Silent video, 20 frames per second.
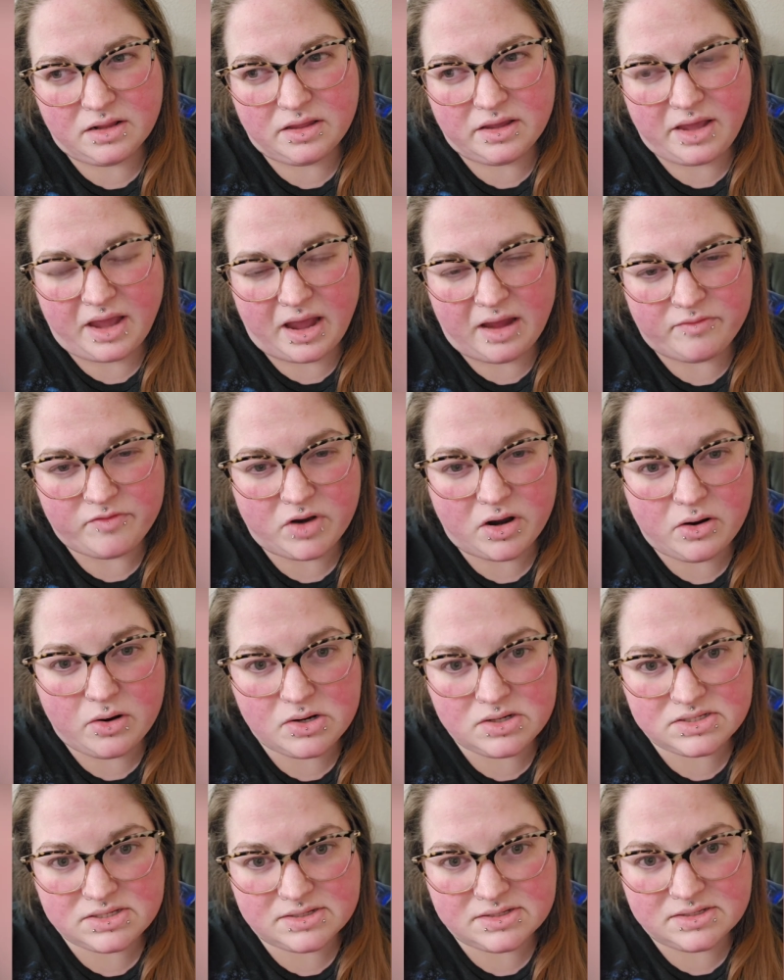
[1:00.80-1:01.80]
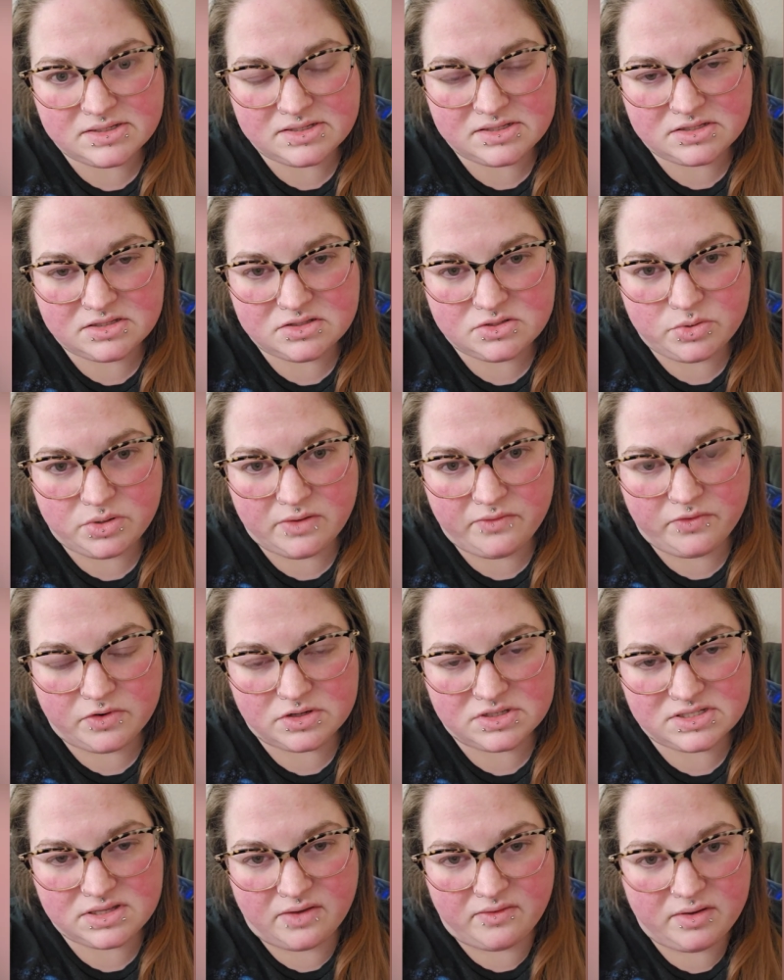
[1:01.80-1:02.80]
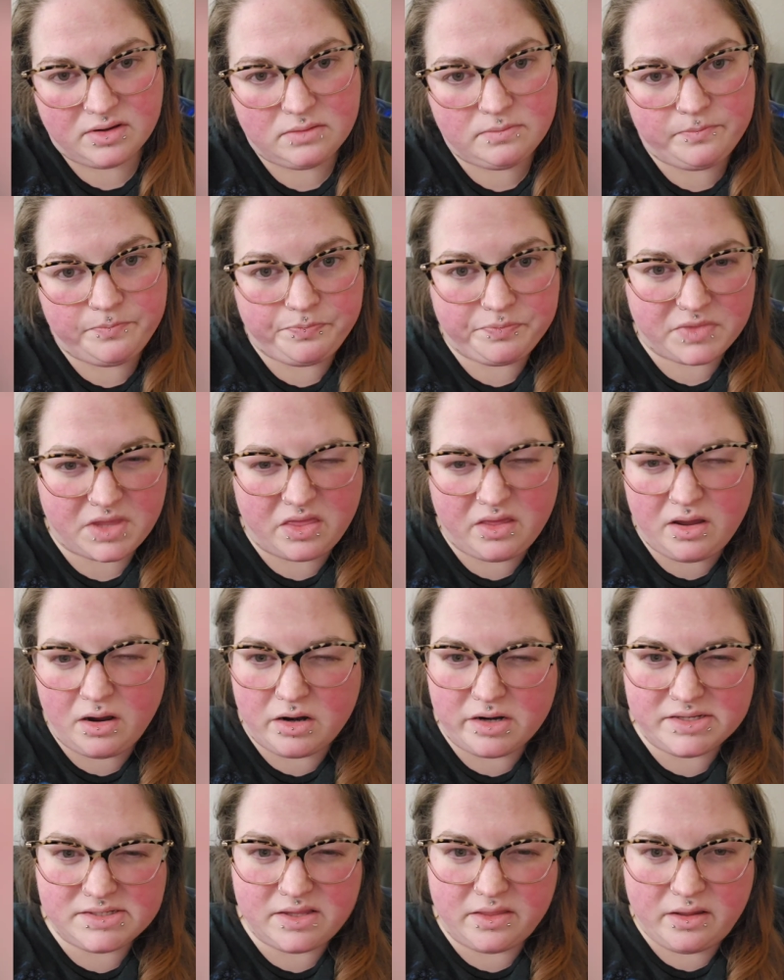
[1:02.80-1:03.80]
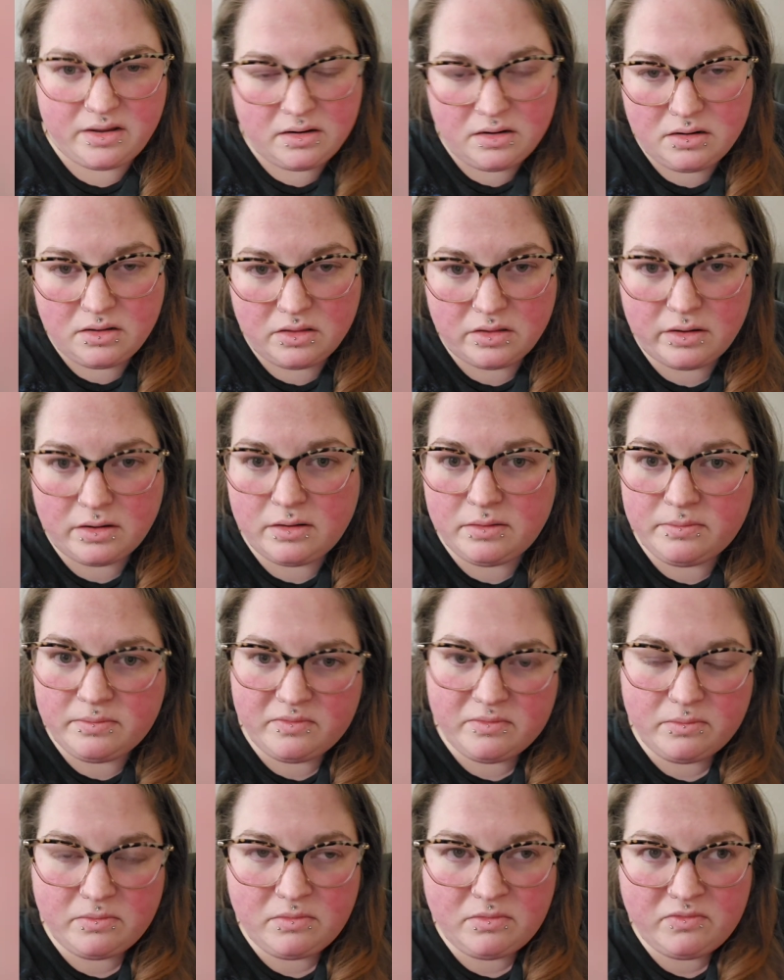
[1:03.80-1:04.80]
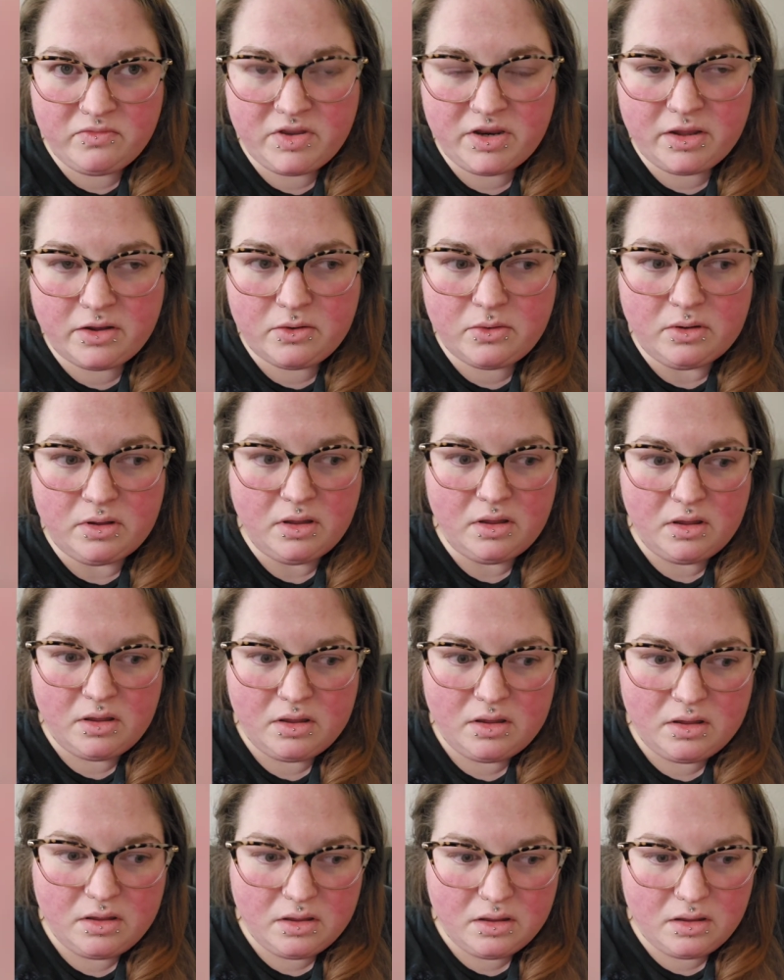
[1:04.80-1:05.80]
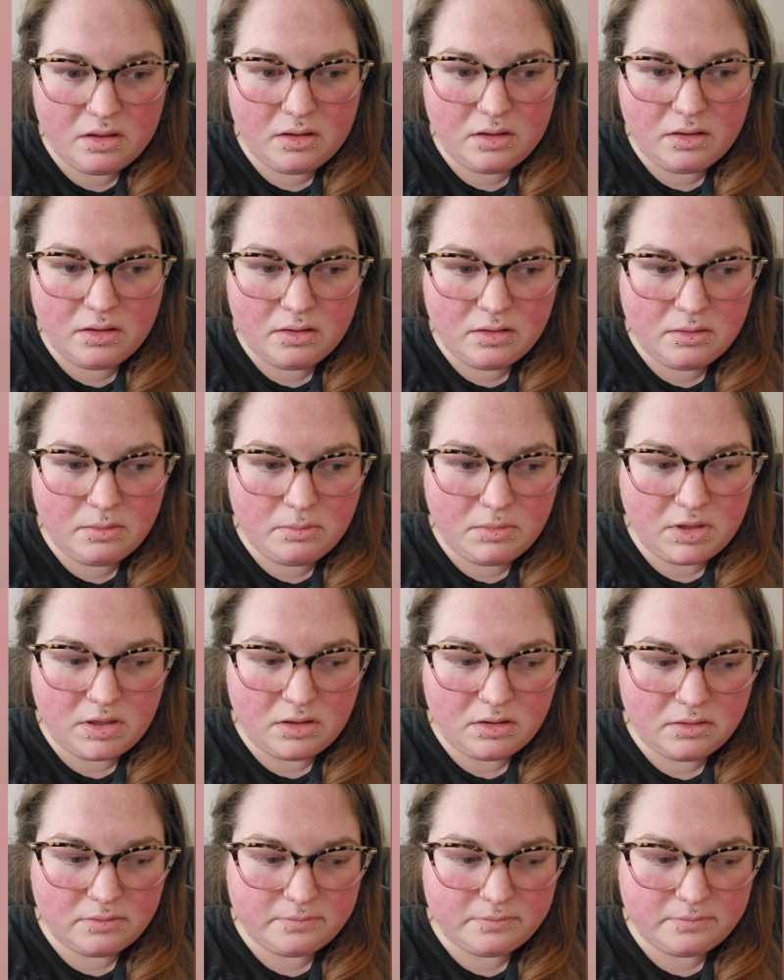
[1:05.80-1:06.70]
of like after hours, because it's 24/7. I think I already said that in another video. And